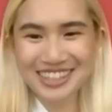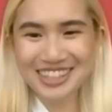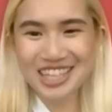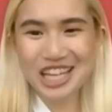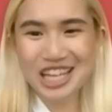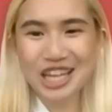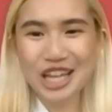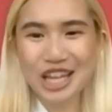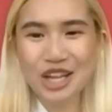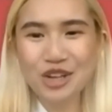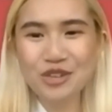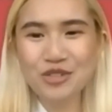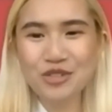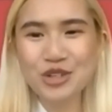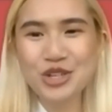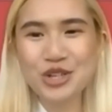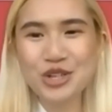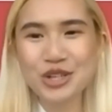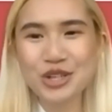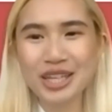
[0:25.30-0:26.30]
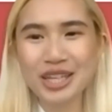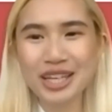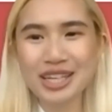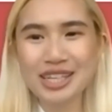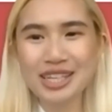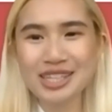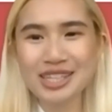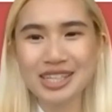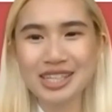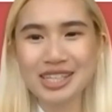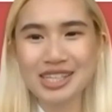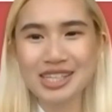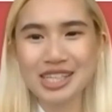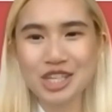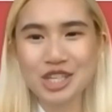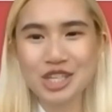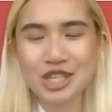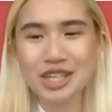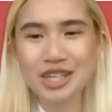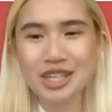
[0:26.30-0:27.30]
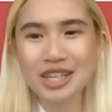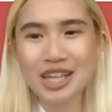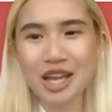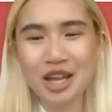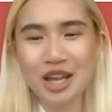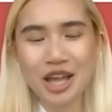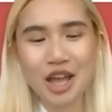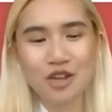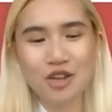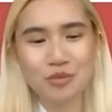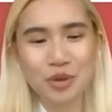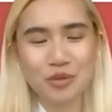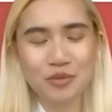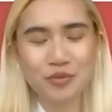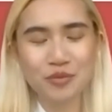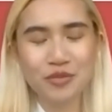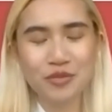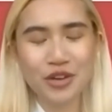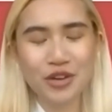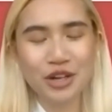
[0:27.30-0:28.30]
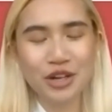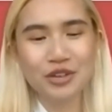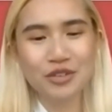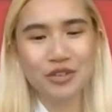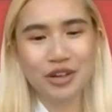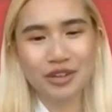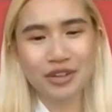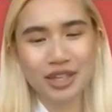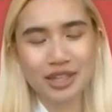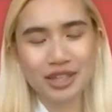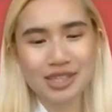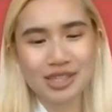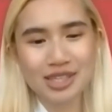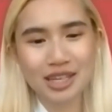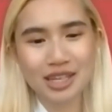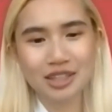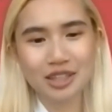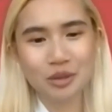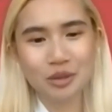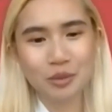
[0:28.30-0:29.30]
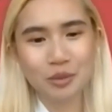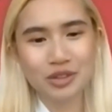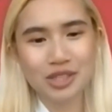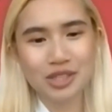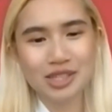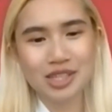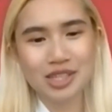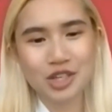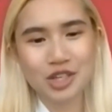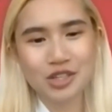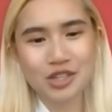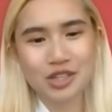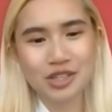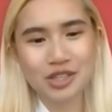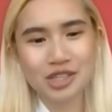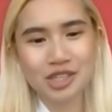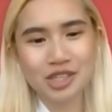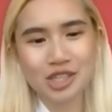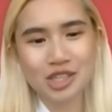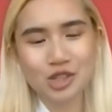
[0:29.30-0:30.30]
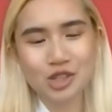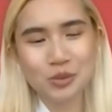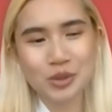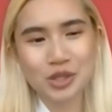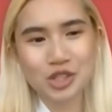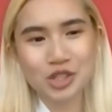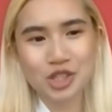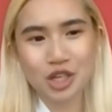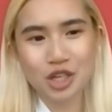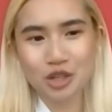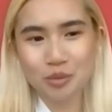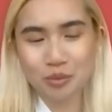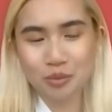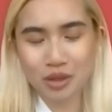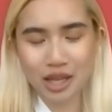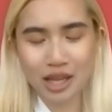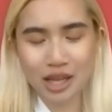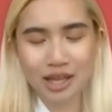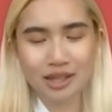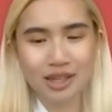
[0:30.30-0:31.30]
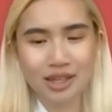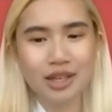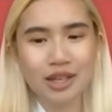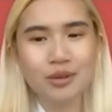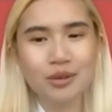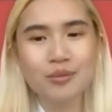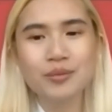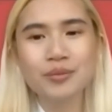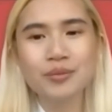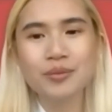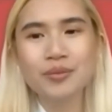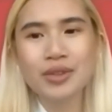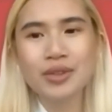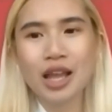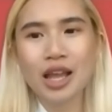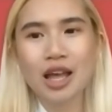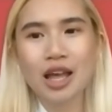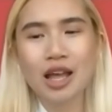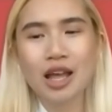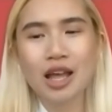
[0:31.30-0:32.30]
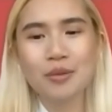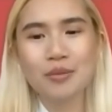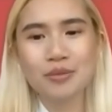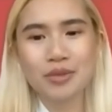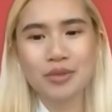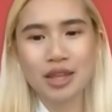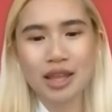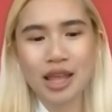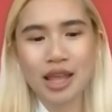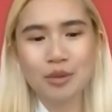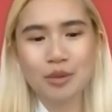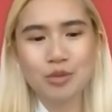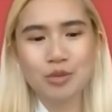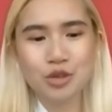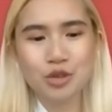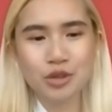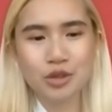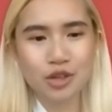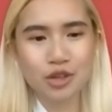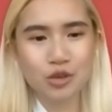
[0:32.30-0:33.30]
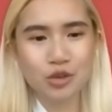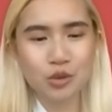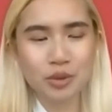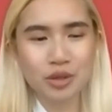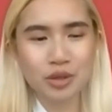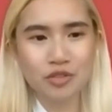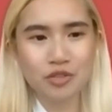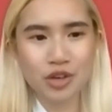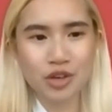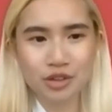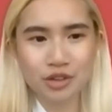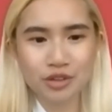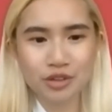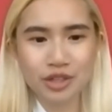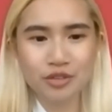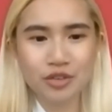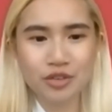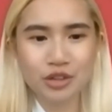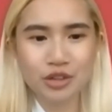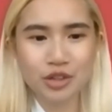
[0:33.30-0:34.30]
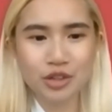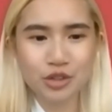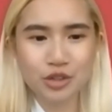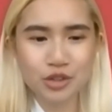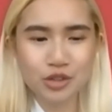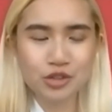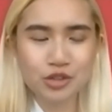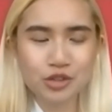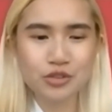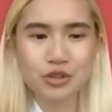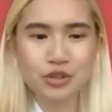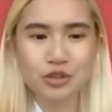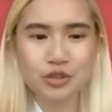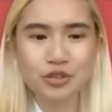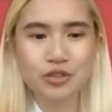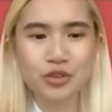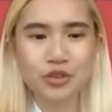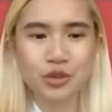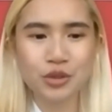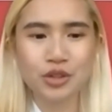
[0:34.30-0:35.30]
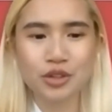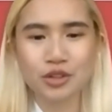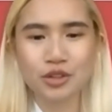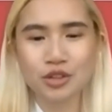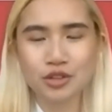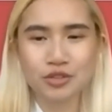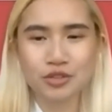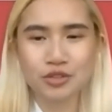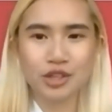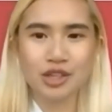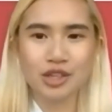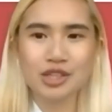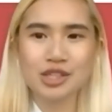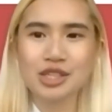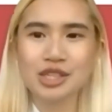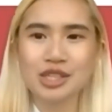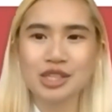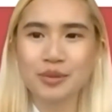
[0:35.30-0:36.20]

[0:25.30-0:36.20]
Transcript: Thank you for joining us in this session. Uh, I've been very, very excited about this session since we started planning. Um, I'm sure that it will be very, very useful for all of us.